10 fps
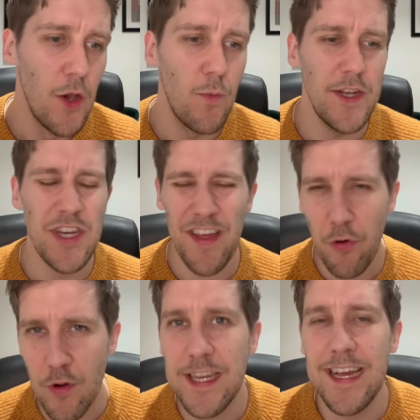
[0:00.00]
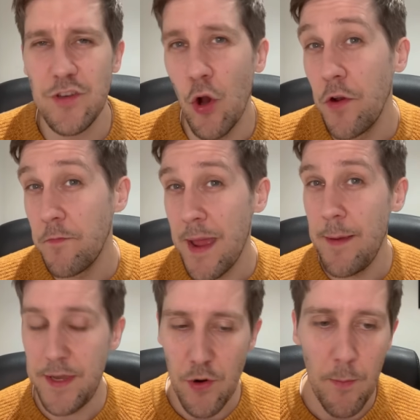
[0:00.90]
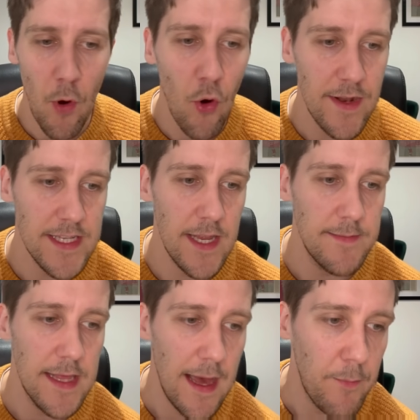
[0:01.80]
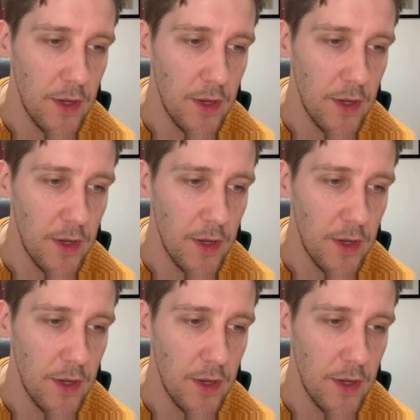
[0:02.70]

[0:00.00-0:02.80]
which I thought Diaz could have maybe done more in terms of that,